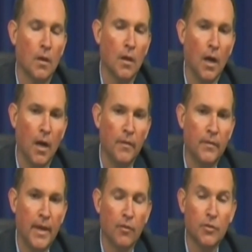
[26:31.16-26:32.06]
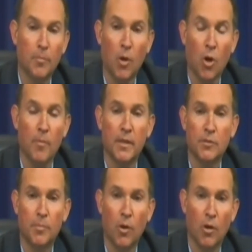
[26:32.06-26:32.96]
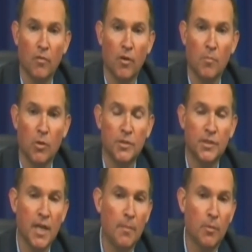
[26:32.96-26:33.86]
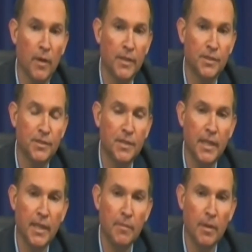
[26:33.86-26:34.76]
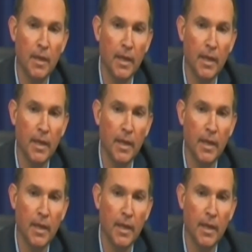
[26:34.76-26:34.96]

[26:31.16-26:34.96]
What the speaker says: The health department is a part of our emergency operations team.